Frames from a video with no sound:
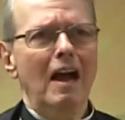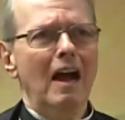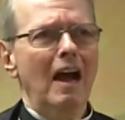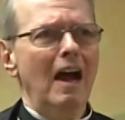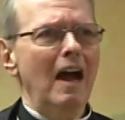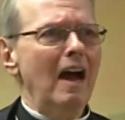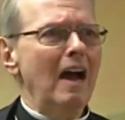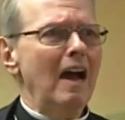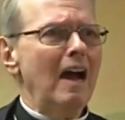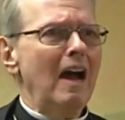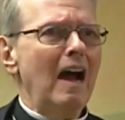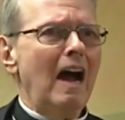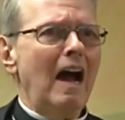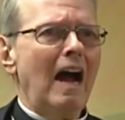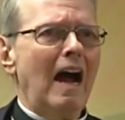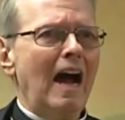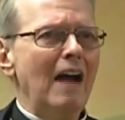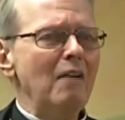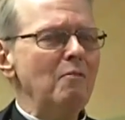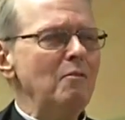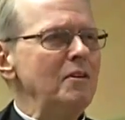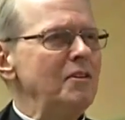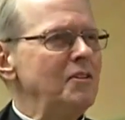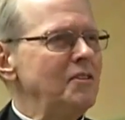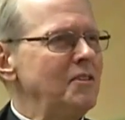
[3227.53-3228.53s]
Uh,
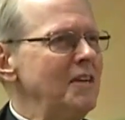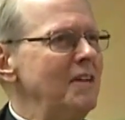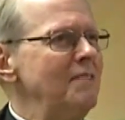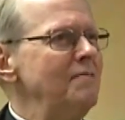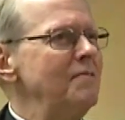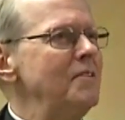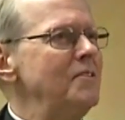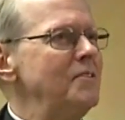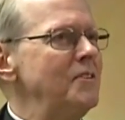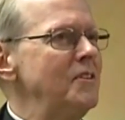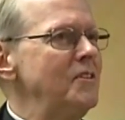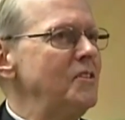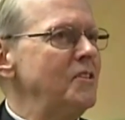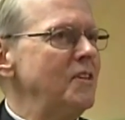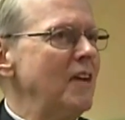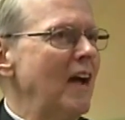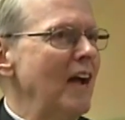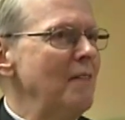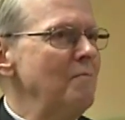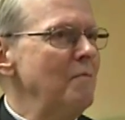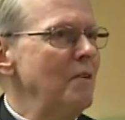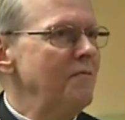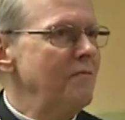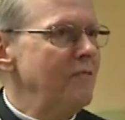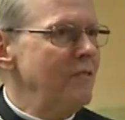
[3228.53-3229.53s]
I received this
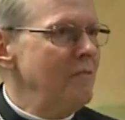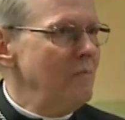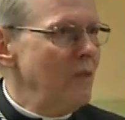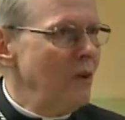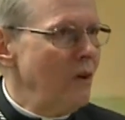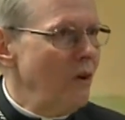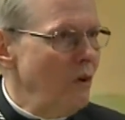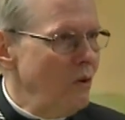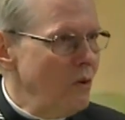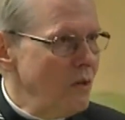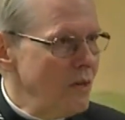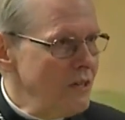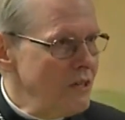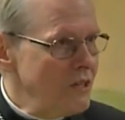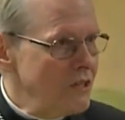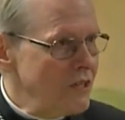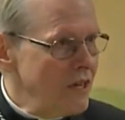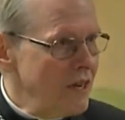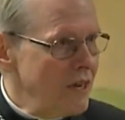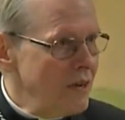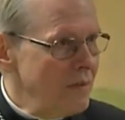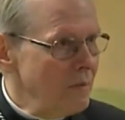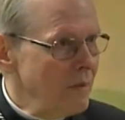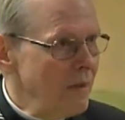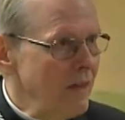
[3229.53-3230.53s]
assignment from the Holy
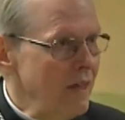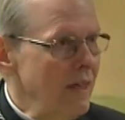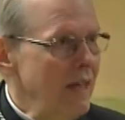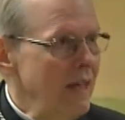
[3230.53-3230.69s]
See.